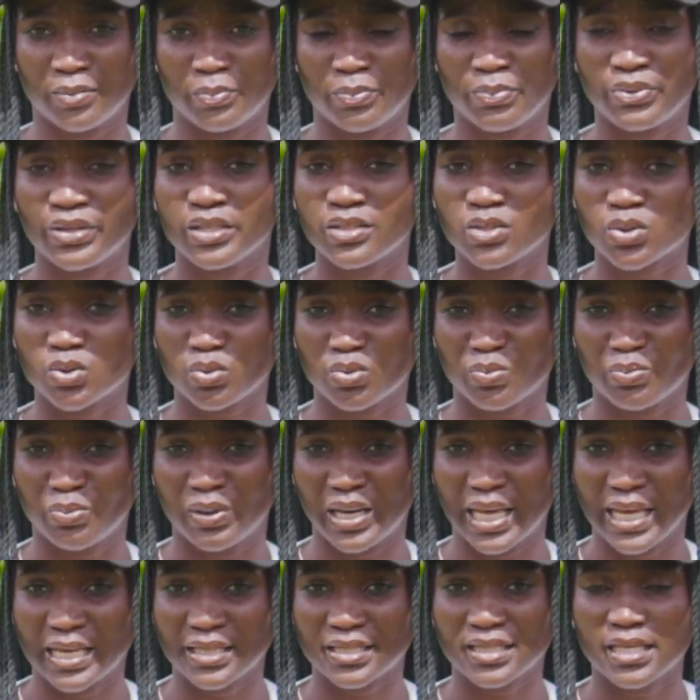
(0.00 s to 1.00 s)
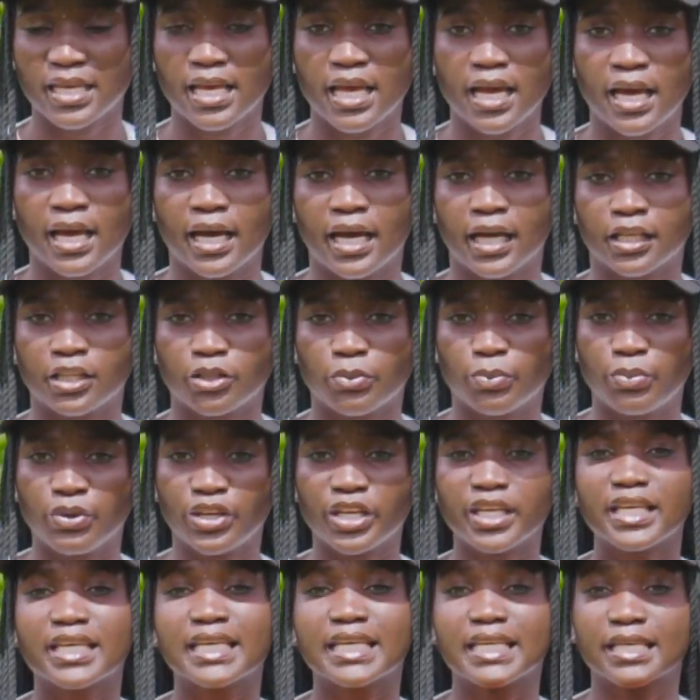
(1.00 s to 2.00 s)
peaceful place and
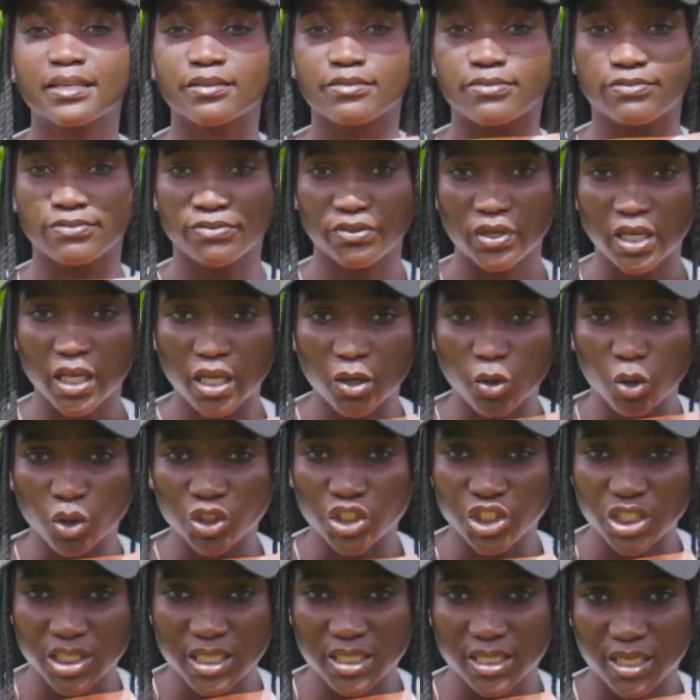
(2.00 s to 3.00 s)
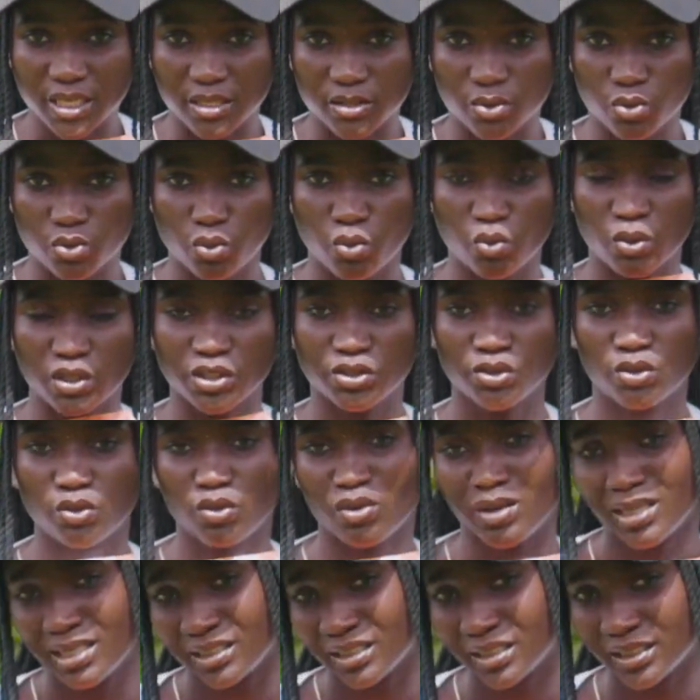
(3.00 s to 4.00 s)
being conscious to what you
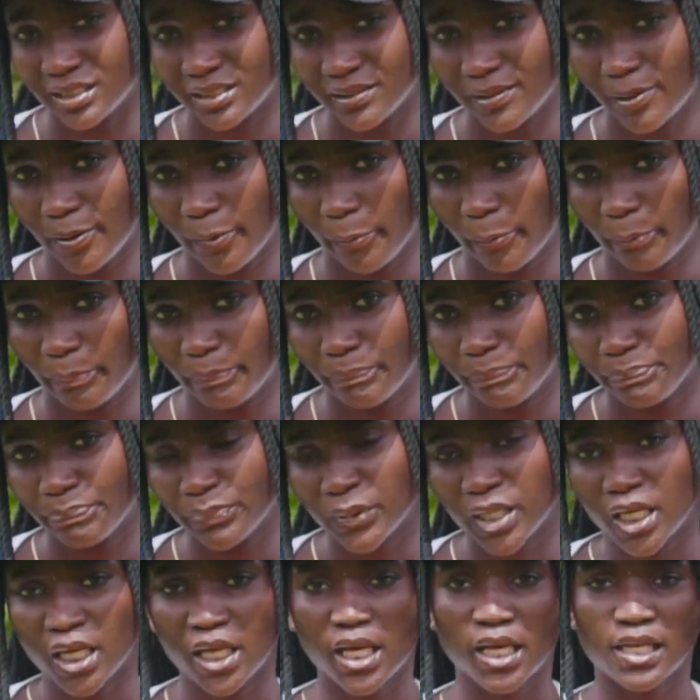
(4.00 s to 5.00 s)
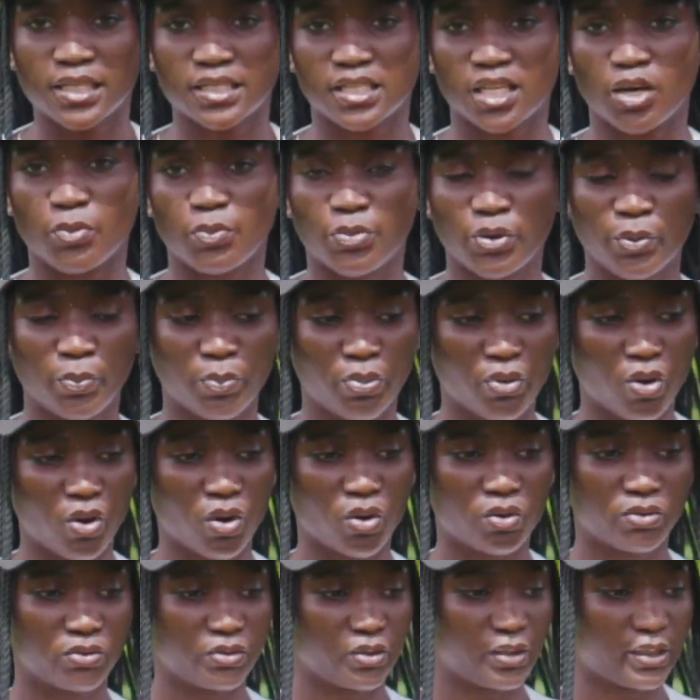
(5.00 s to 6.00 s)
want. Some
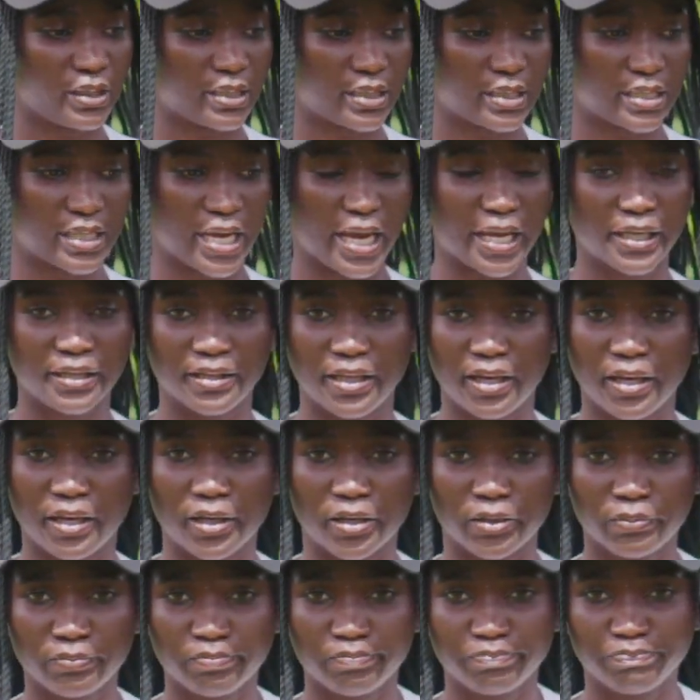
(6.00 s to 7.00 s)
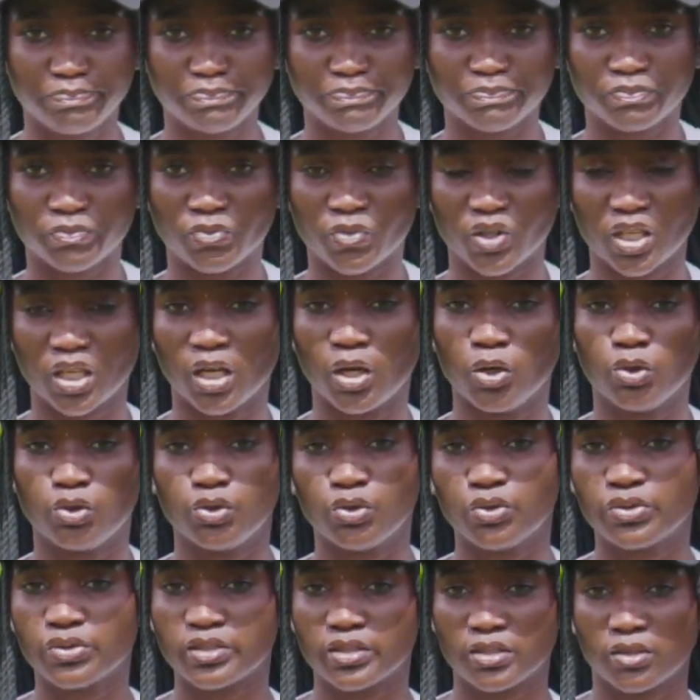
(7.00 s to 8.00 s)
people stay there,
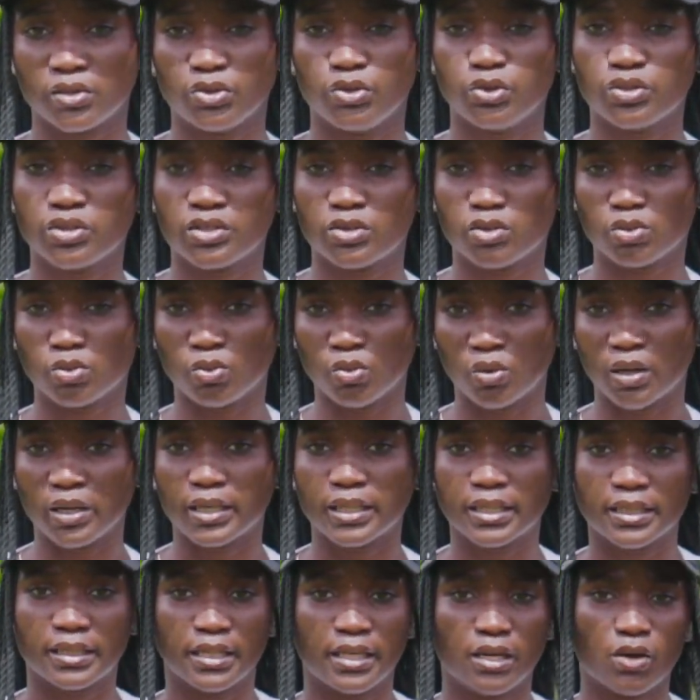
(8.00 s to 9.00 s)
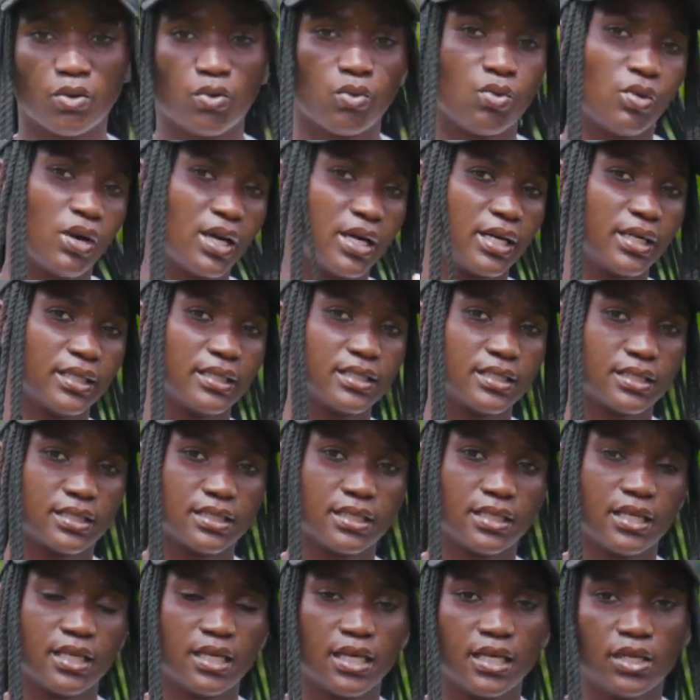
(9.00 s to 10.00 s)
used to work their works,
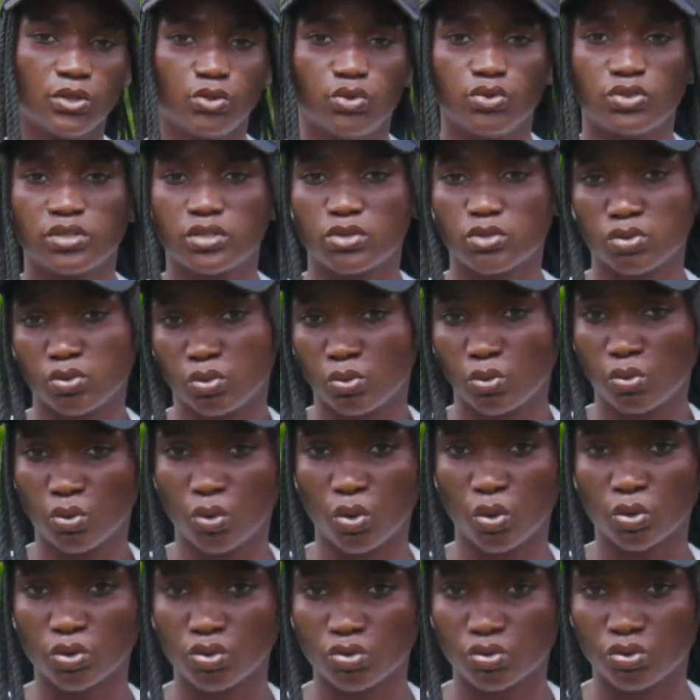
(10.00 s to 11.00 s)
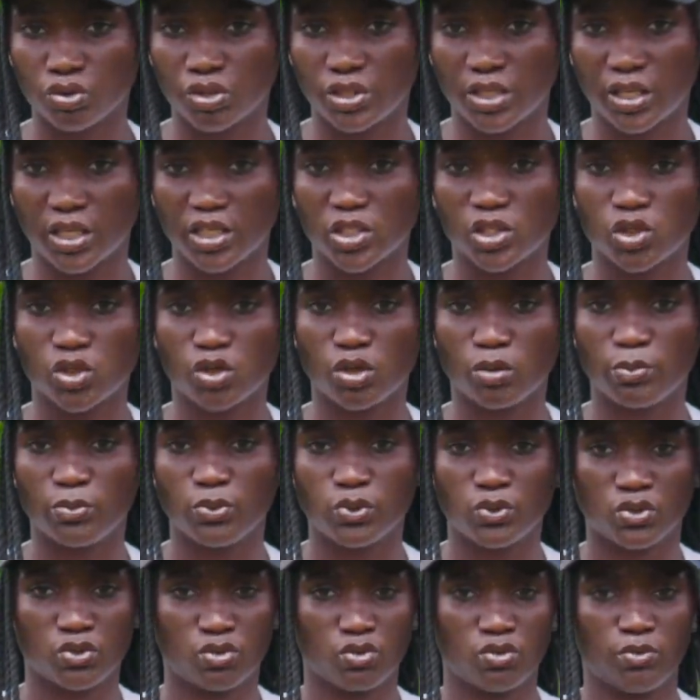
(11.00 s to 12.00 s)
used to go to their job,
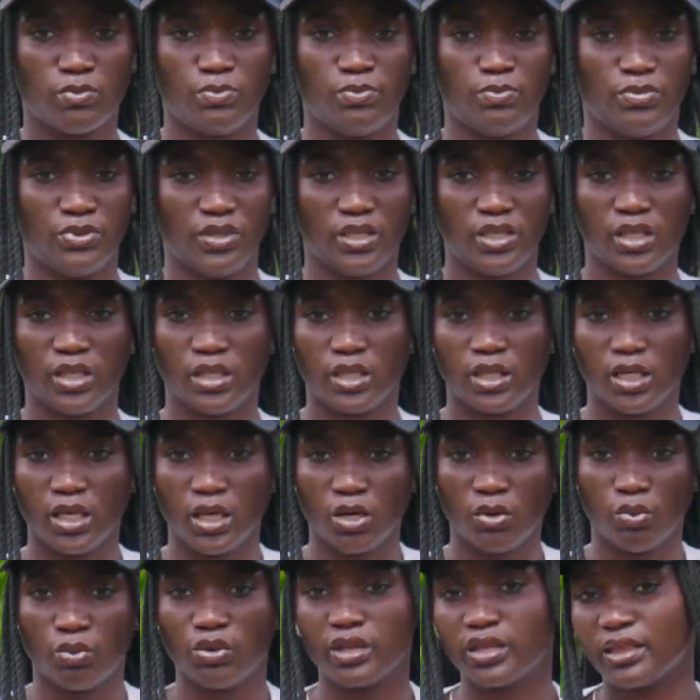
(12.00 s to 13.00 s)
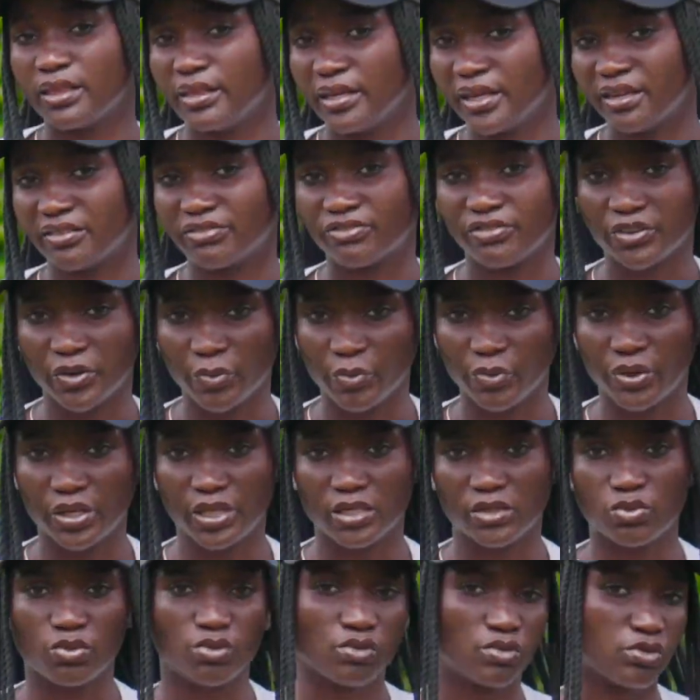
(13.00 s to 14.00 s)
used to be with their
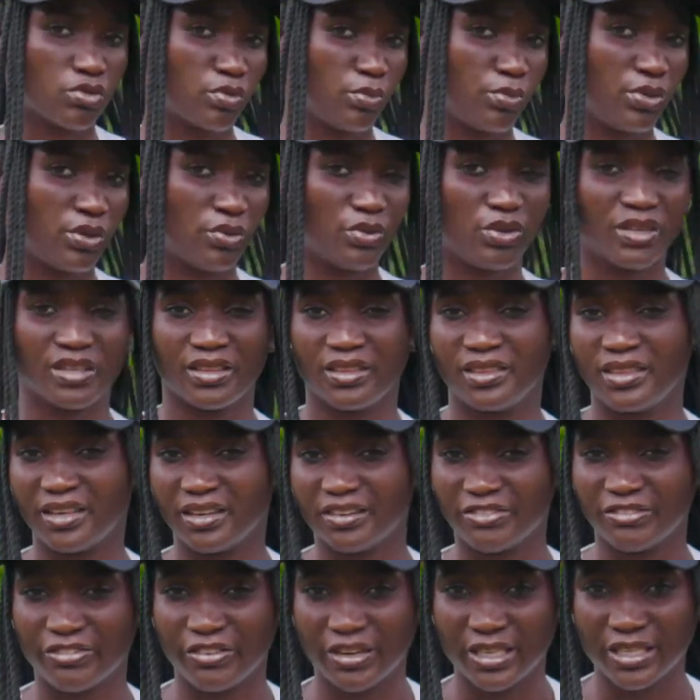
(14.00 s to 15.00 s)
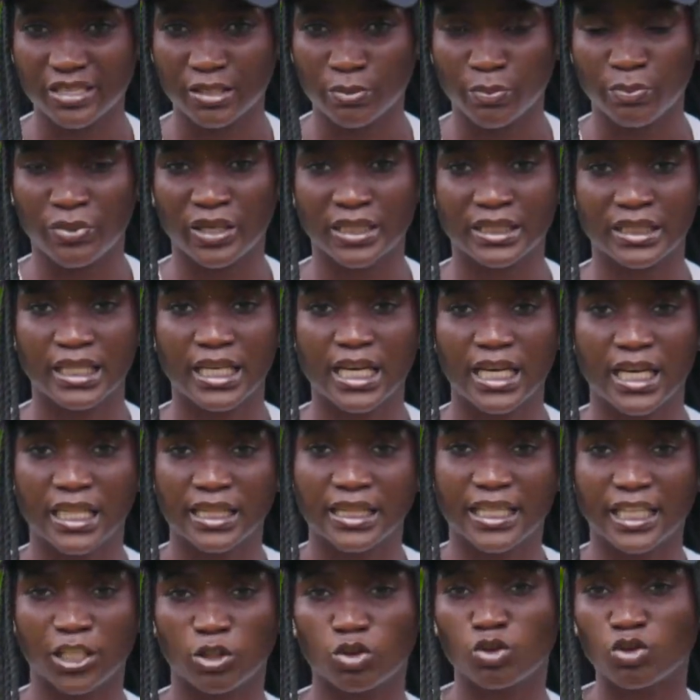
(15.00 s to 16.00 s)
families, used to be with their friends, but
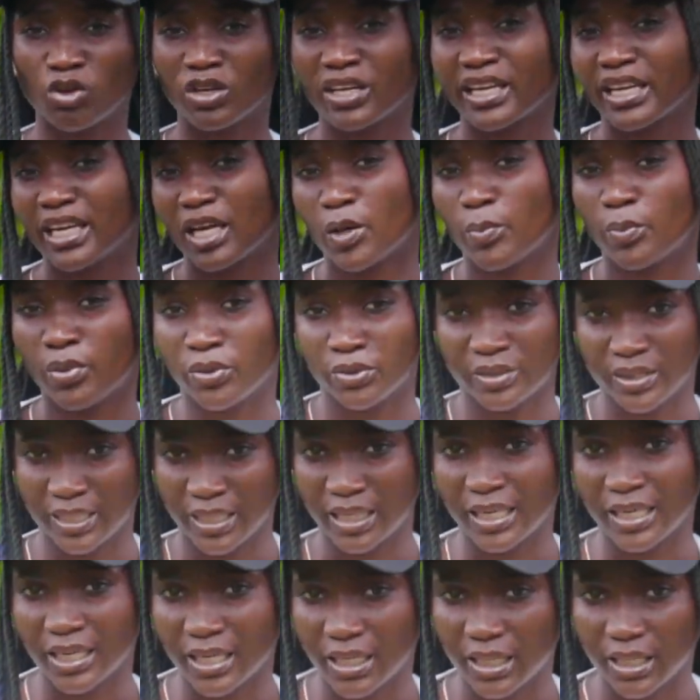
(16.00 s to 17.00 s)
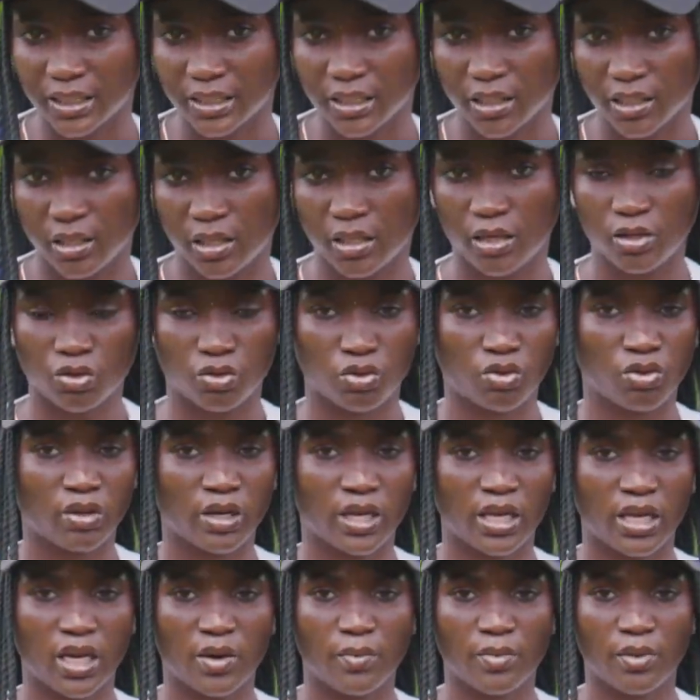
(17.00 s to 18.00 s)
they don't care about their heart. They don't
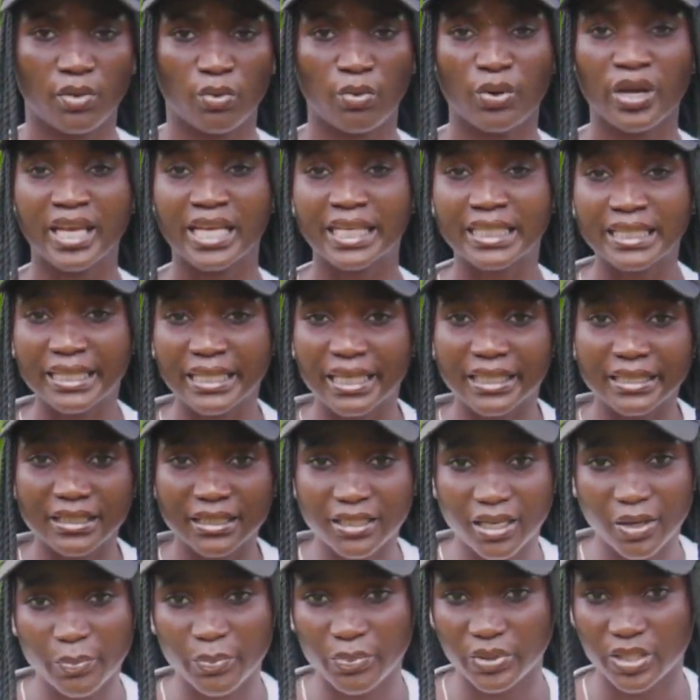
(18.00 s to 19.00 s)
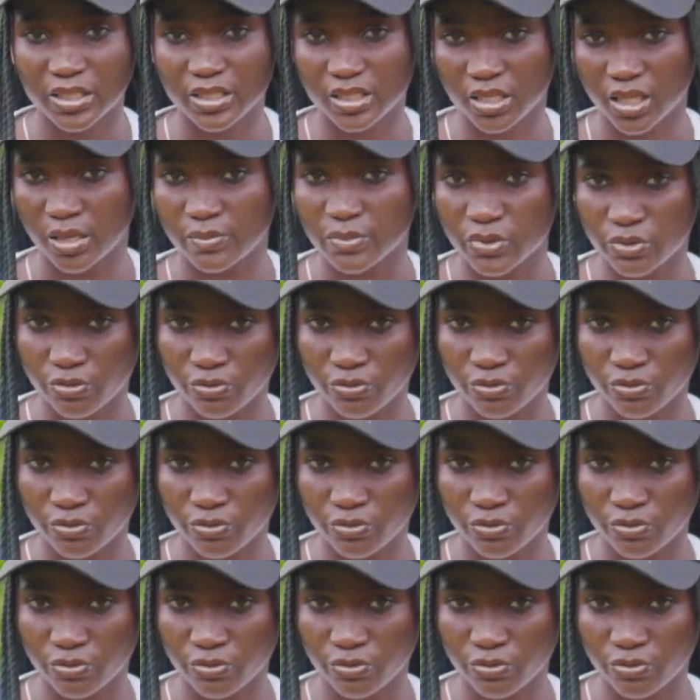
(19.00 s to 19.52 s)
care about where that happiness comes